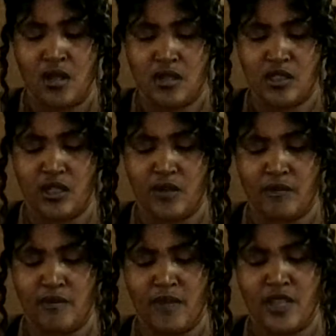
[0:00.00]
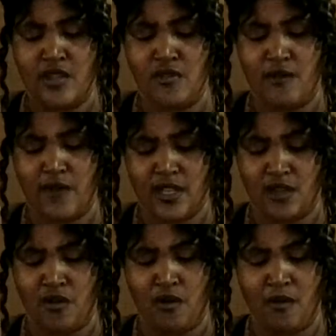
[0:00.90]
Certain making you afraid to
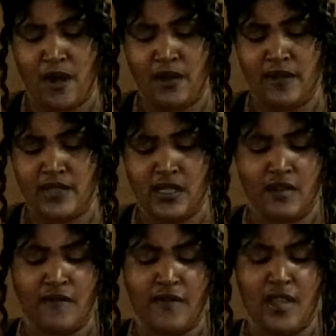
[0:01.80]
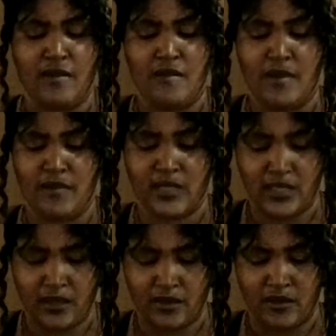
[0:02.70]
go around even certain family members,
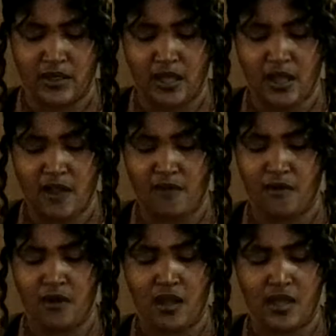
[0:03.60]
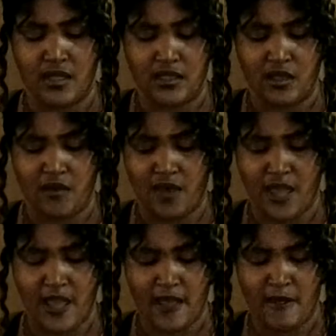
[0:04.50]
certain loved ones.
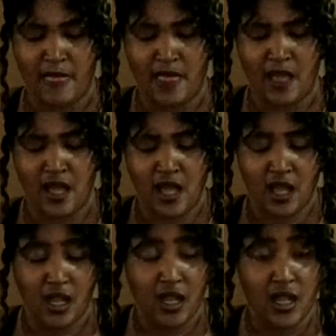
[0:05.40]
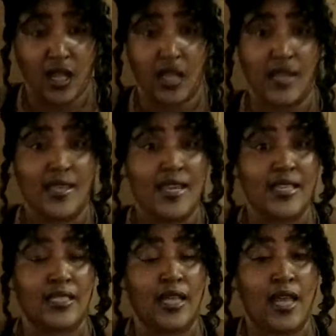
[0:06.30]
Okay, a hug, a
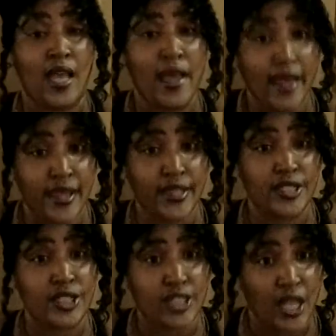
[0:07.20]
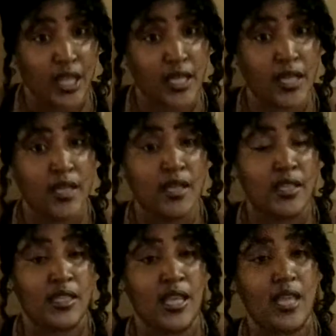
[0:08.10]
kiss, a handshake,
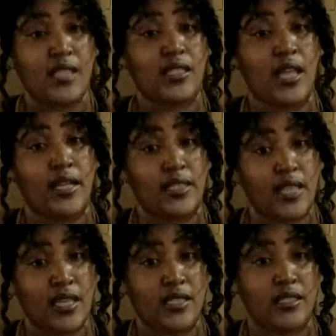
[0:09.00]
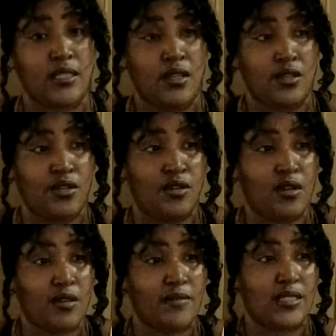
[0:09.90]
things like this. You know
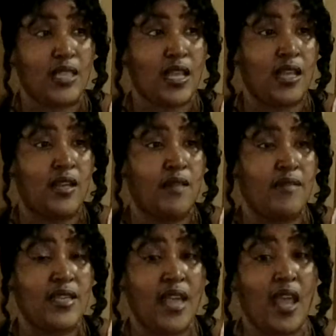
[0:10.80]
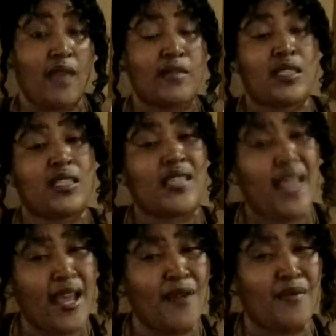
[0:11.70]
what I'm saying? Became
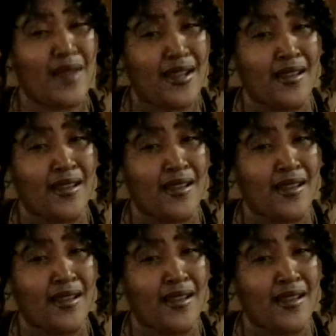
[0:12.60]
scary.